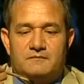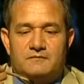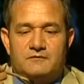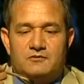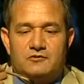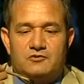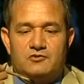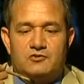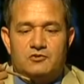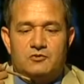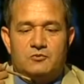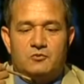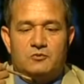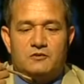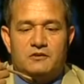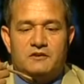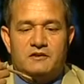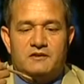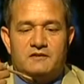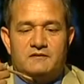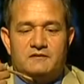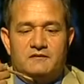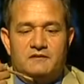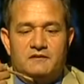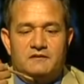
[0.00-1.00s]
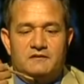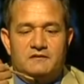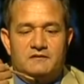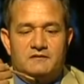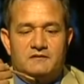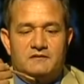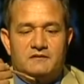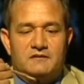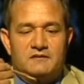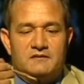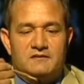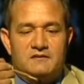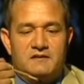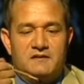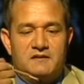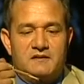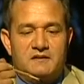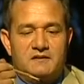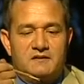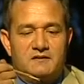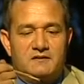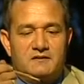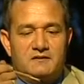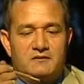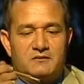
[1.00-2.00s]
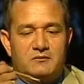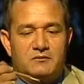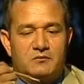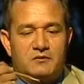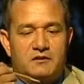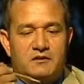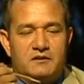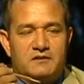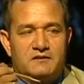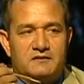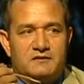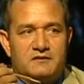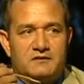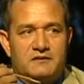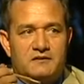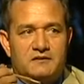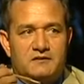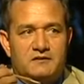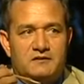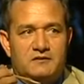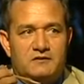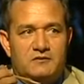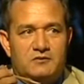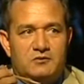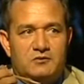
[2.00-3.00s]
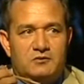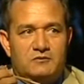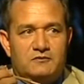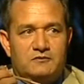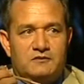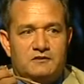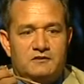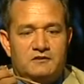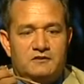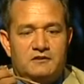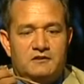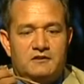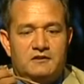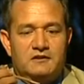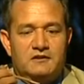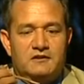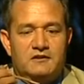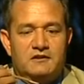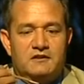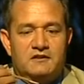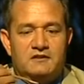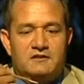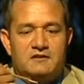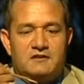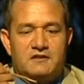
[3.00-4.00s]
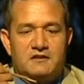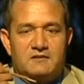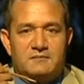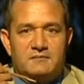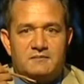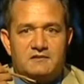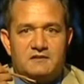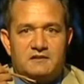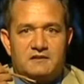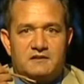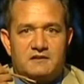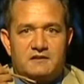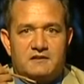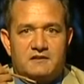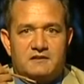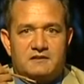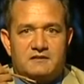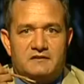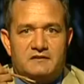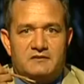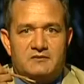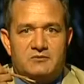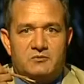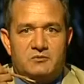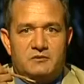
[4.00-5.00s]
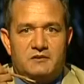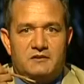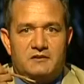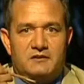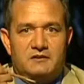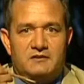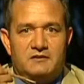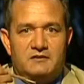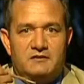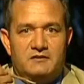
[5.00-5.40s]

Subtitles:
So we add here the silk, we add the ink over, it comes like this way.